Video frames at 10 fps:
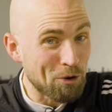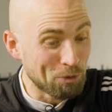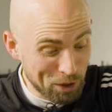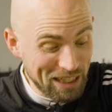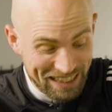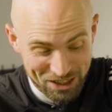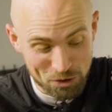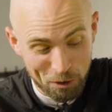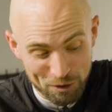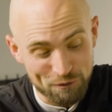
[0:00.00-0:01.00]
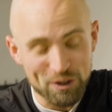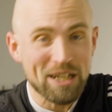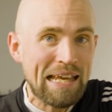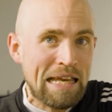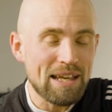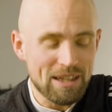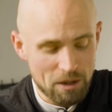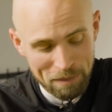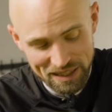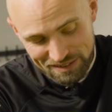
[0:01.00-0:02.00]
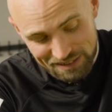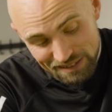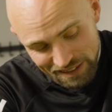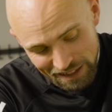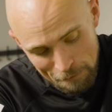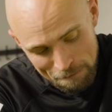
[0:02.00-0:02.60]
really enjoy the fit in the Messis here.